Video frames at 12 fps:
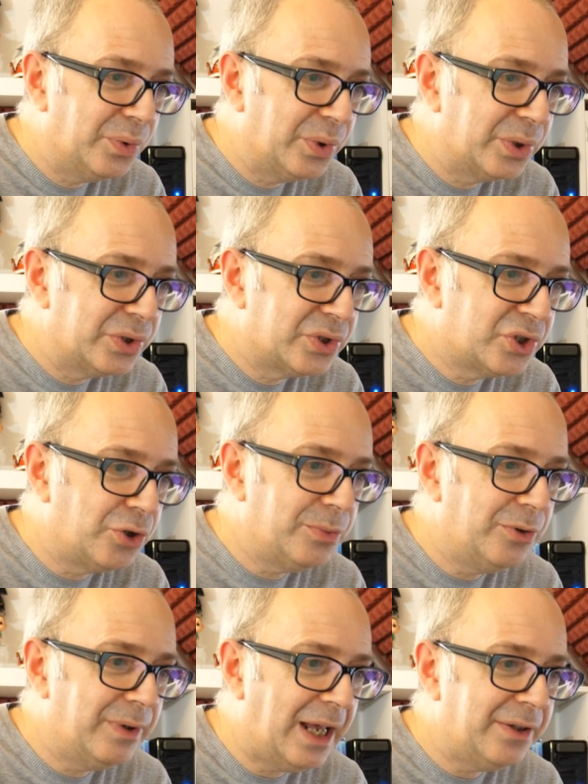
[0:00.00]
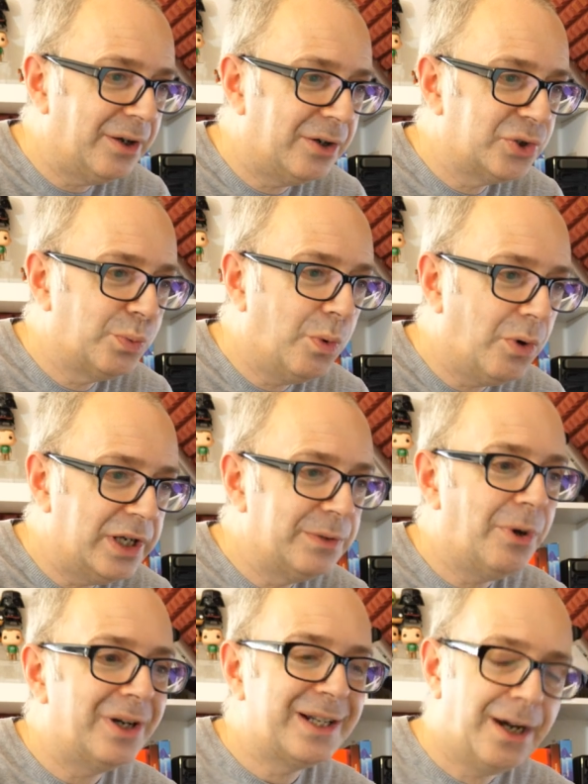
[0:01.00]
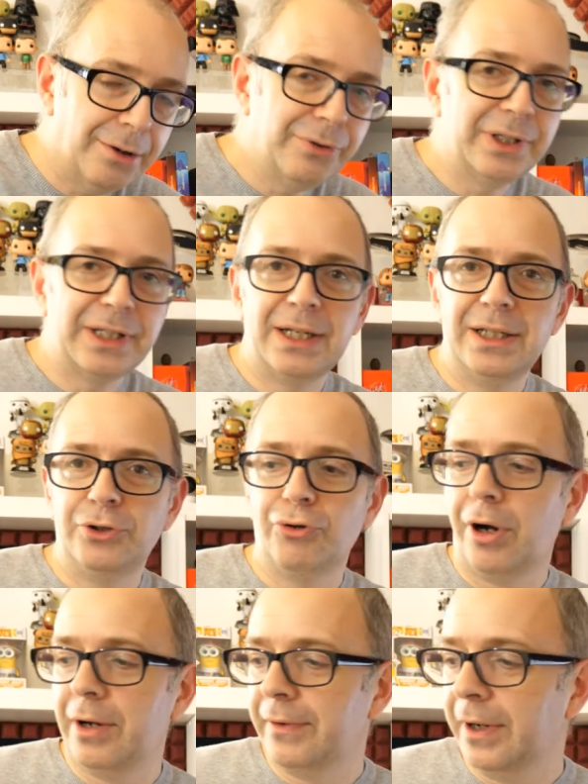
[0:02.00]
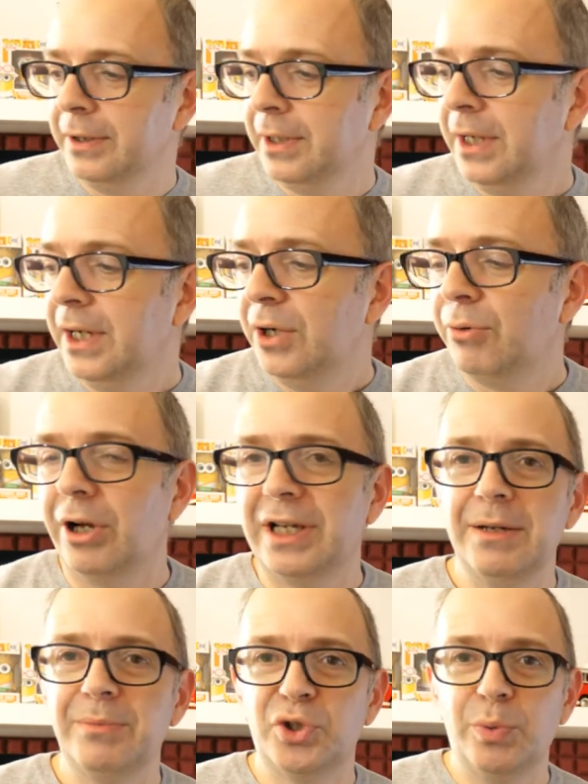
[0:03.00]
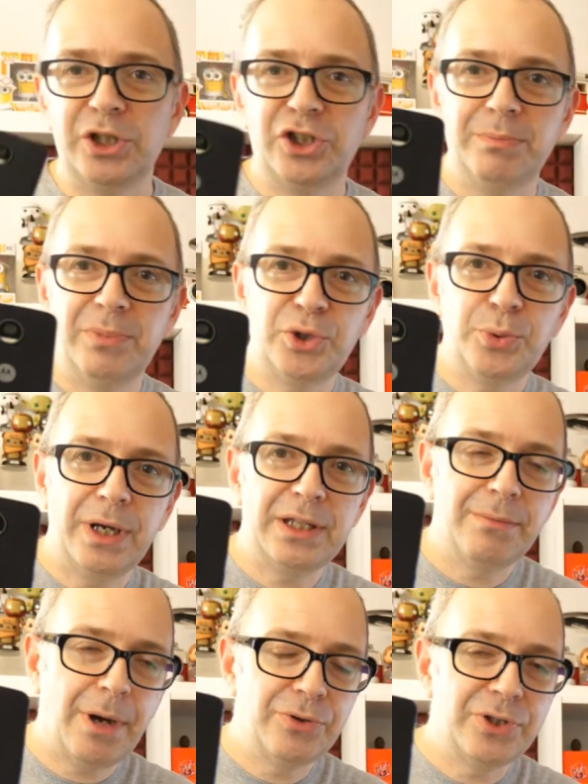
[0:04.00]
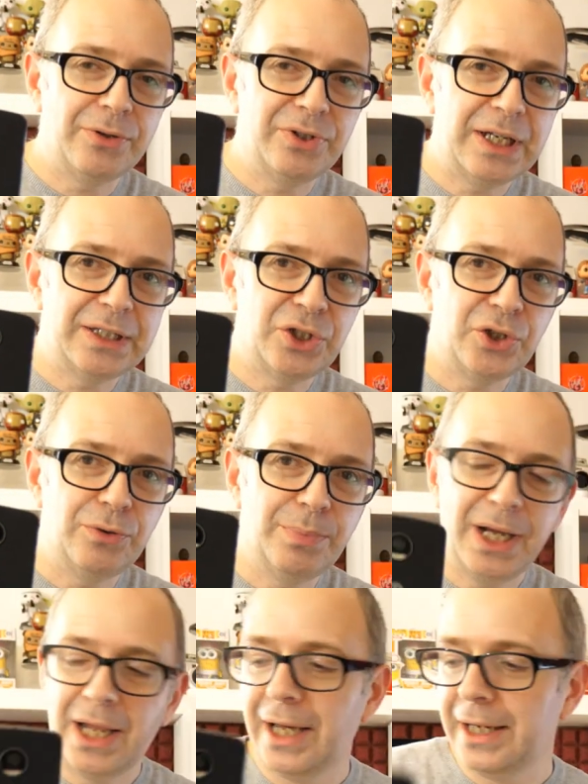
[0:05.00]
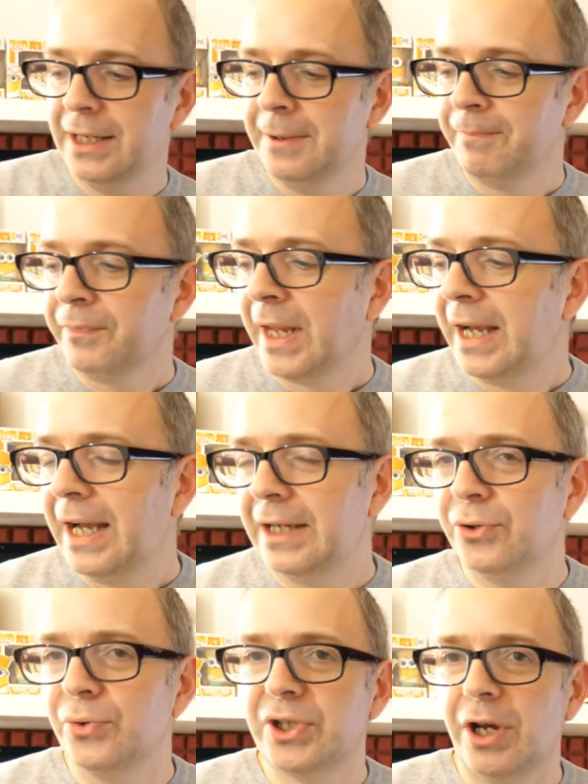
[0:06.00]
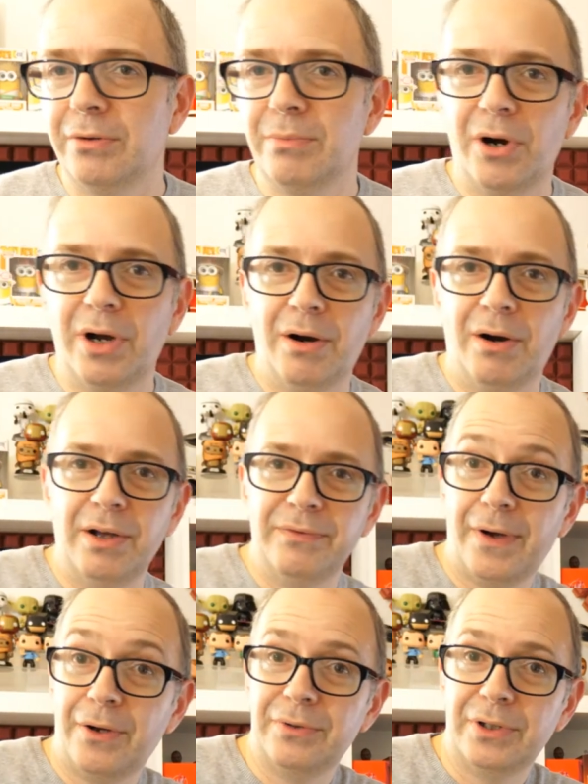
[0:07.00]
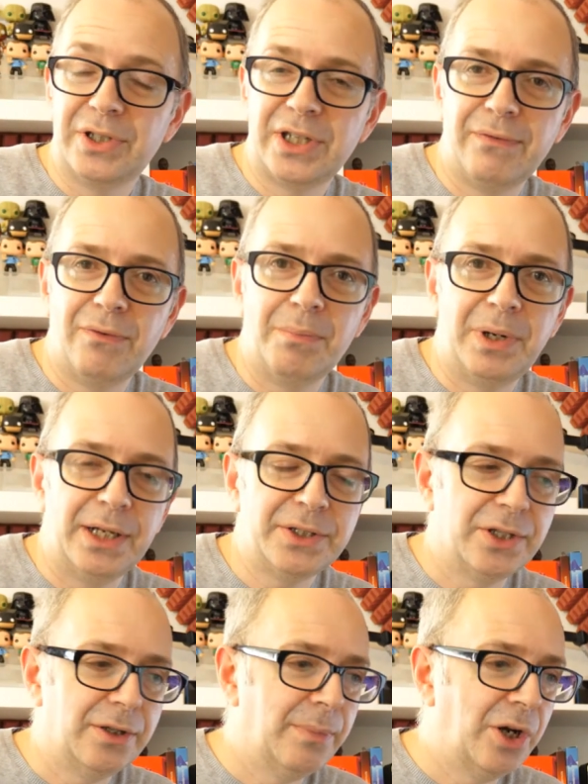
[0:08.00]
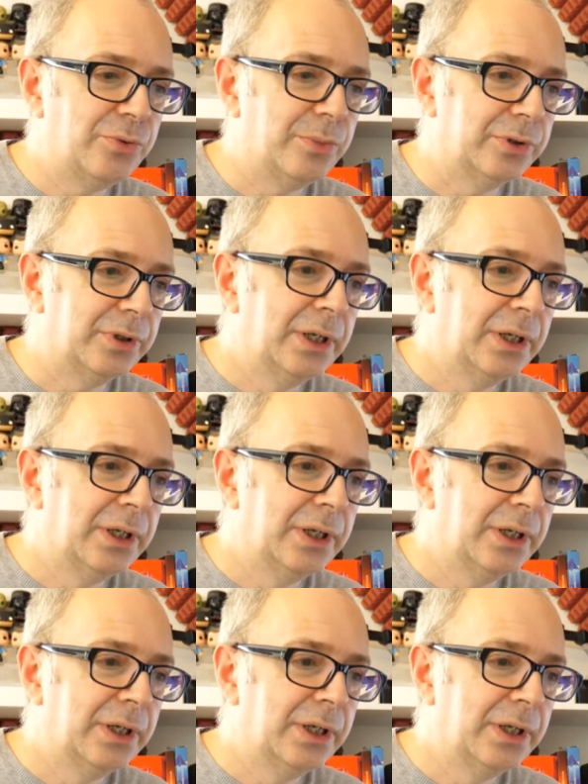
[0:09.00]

Sumu Nath asks, what is my current daily driver? Well, I keep switching between the Moto Z two Play and also my iPhone seven Plus at the moment.